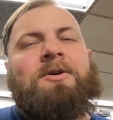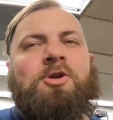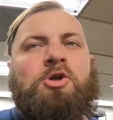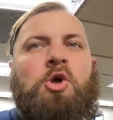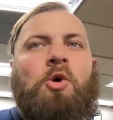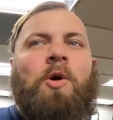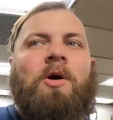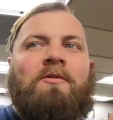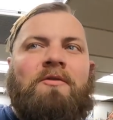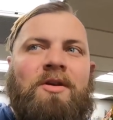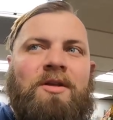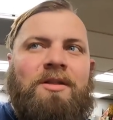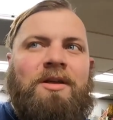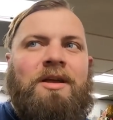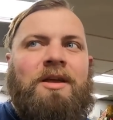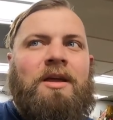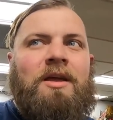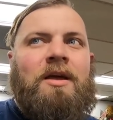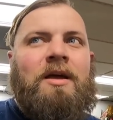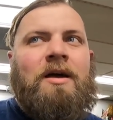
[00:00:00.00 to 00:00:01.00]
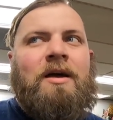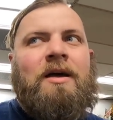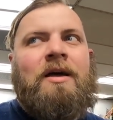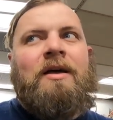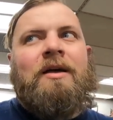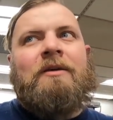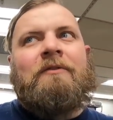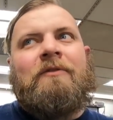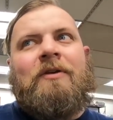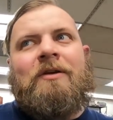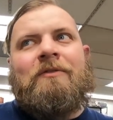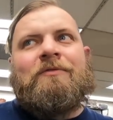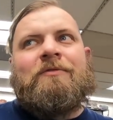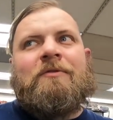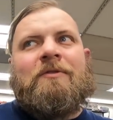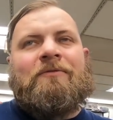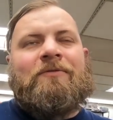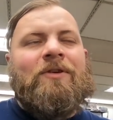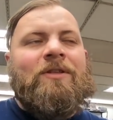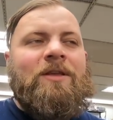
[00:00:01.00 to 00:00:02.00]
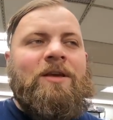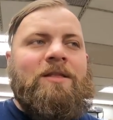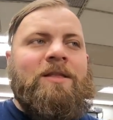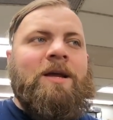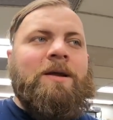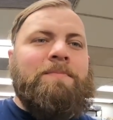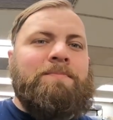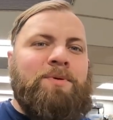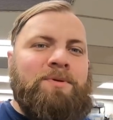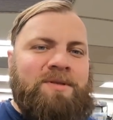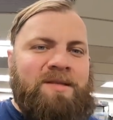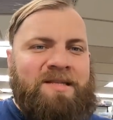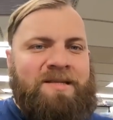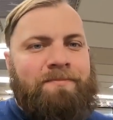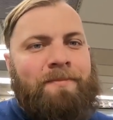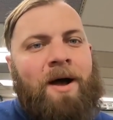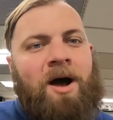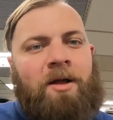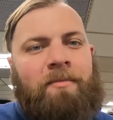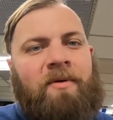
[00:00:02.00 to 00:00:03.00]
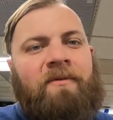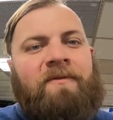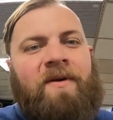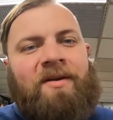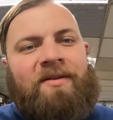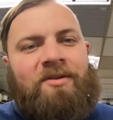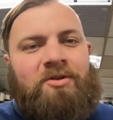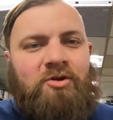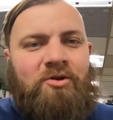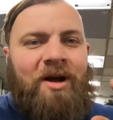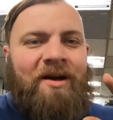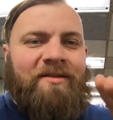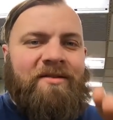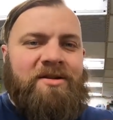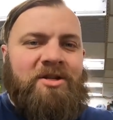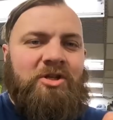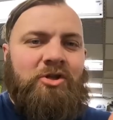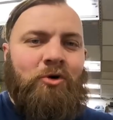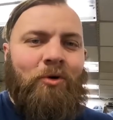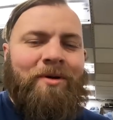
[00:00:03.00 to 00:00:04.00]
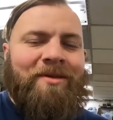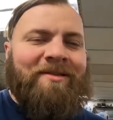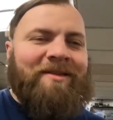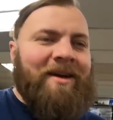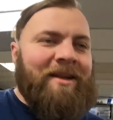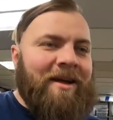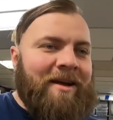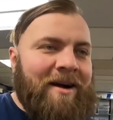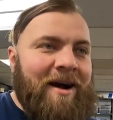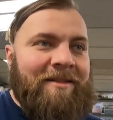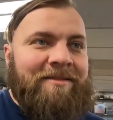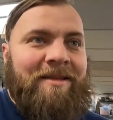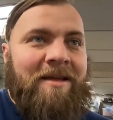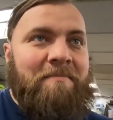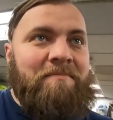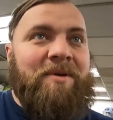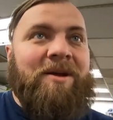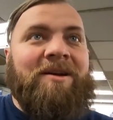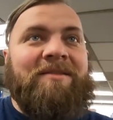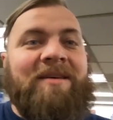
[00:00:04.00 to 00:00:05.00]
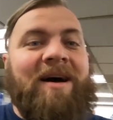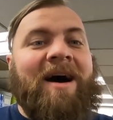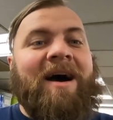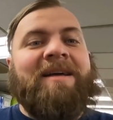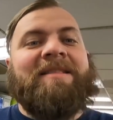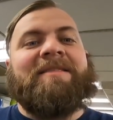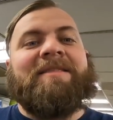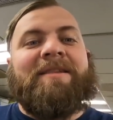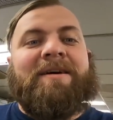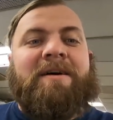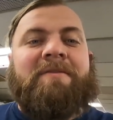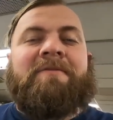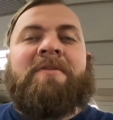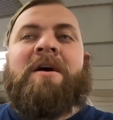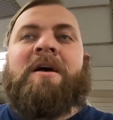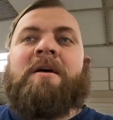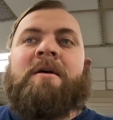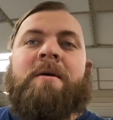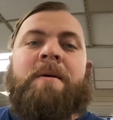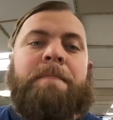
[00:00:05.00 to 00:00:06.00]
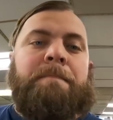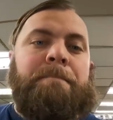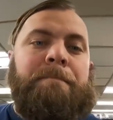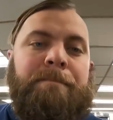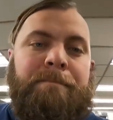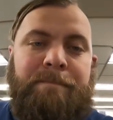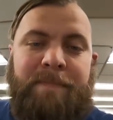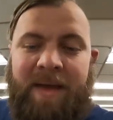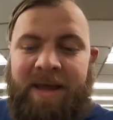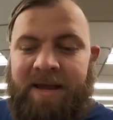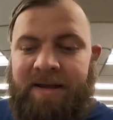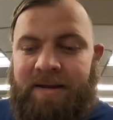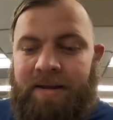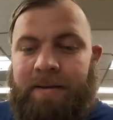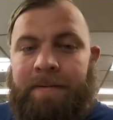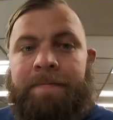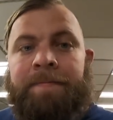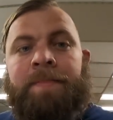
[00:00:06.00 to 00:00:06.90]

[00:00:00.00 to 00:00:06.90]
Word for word: So I really, it, it's really like put a smile on my face that you guys are enjoying this kind of content because I love making it.